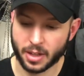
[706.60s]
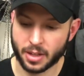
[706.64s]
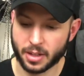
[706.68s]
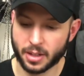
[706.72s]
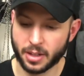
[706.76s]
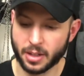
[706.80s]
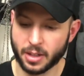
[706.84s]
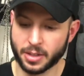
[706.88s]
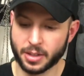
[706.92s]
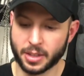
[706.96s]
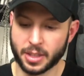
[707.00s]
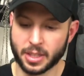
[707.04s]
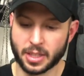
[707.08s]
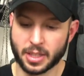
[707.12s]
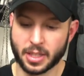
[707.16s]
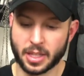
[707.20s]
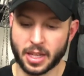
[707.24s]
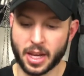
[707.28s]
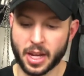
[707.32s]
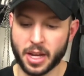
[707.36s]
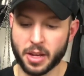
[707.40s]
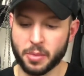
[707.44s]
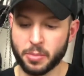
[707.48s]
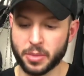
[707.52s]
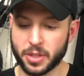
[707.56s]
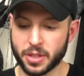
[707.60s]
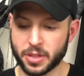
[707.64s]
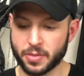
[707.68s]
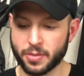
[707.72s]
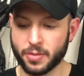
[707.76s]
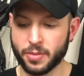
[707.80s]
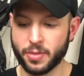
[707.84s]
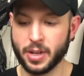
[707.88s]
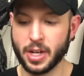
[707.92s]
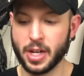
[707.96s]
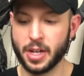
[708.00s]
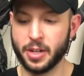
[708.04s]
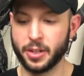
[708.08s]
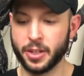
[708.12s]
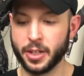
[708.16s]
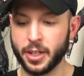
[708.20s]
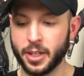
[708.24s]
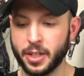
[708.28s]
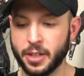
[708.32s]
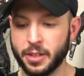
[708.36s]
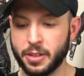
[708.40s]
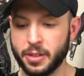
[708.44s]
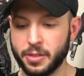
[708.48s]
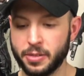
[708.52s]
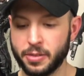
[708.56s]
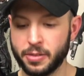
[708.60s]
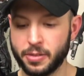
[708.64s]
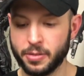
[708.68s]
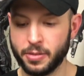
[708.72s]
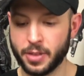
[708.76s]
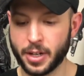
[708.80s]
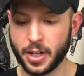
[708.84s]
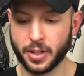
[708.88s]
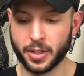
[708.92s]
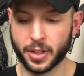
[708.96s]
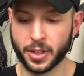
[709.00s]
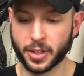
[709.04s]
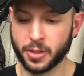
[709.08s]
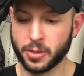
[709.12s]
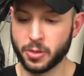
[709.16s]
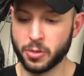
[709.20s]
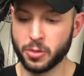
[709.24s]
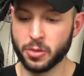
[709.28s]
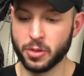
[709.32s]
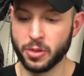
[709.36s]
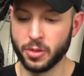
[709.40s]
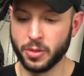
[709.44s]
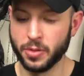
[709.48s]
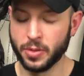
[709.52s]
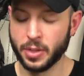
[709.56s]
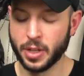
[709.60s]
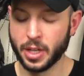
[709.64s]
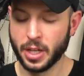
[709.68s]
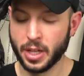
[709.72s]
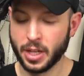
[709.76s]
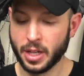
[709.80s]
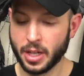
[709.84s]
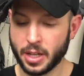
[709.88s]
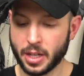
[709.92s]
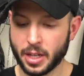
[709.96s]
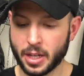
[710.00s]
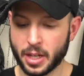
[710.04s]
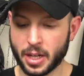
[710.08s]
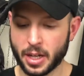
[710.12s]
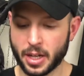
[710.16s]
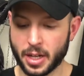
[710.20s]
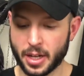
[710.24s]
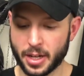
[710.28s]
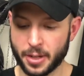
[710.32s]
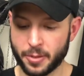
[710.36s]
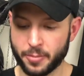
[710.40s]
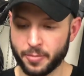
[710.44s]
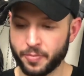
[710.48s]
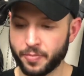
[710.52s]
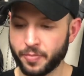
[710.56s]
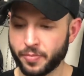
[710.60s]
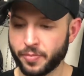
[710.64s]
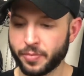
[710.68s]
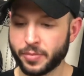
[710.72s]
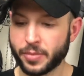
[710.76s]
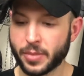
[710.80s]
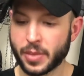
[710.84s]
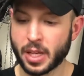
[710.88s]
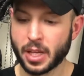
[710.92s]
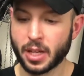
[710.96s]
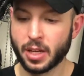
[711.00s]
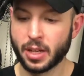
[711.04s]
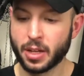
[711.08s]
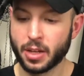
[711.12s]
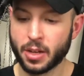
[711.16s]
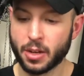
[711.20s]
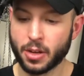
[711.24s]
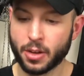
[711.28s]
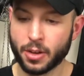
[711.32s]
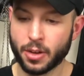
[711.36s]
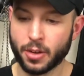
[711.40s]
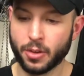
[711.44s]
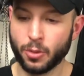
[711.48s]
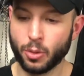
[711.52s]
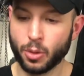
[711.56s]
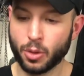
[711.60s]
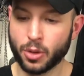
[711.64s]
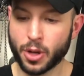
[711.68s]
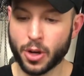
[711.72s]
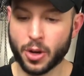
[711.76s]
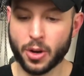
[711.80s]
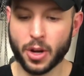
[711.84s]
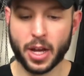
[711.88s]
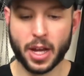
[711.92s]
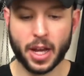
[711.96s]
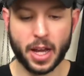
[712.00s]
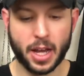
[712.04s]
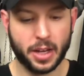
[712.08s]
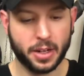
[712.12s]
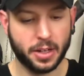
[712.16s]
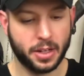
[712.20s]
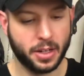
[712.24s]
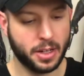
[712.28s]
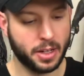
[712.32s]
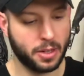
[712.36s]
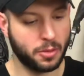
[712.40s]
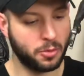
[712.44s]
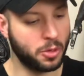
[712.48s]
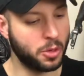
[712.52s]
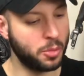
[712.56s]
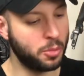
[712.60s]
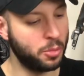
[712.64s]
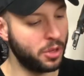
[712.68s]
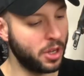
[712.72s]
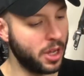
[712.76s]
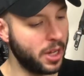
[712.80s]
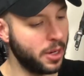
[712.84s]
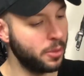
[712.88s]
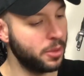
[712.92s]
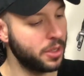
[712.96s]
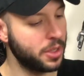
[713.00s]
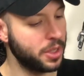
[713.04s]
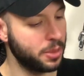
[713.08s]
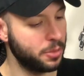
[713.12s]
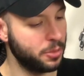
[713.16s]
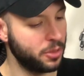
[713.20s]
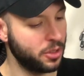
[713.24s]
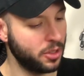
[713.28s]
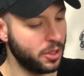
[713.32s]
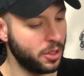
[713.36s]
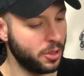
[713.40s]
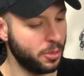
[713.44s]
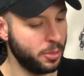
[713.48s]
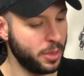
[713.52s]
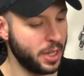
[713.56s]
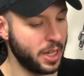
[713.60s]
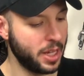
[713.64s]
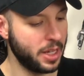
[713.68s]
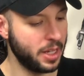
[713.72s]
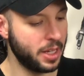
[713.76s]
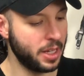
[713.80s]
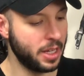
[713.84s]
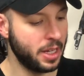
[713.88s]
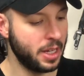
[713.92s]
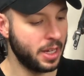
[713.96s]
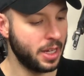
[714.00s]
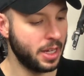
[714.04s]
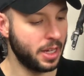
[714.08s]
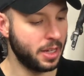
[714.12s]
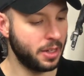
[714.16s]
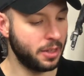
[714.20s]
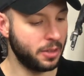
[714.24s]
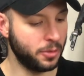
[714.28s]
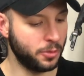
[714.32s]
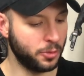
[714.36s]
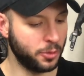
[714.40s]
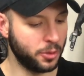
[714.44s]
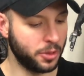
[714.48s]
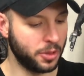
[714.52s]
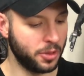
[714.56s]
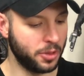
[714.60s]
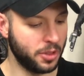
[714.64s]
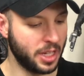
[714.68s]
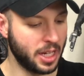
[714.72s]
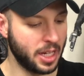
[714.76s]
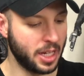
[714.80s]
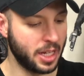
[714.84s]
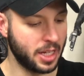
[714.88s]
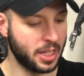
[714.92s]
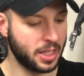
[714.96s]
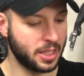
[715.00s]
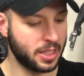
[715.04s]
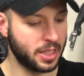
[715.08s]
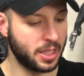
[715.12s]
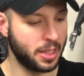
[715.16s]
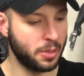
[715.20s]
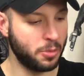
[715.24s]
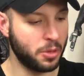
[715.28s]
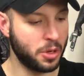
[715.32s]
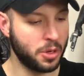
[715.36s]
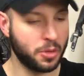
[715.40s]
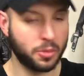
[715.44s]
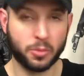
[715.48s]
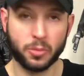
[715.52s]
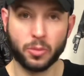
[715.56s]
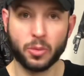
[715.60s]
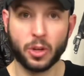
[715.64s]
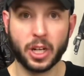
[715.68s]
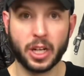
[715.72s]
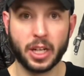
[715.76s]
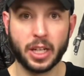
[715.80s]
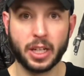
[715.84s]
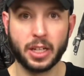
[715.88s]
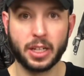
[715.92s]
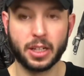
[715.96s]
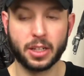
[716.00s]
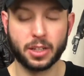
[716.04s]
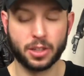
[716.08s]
And this cape is very, very cool. We'll go ahead and we'll play with him a little bit, and we'll see what he can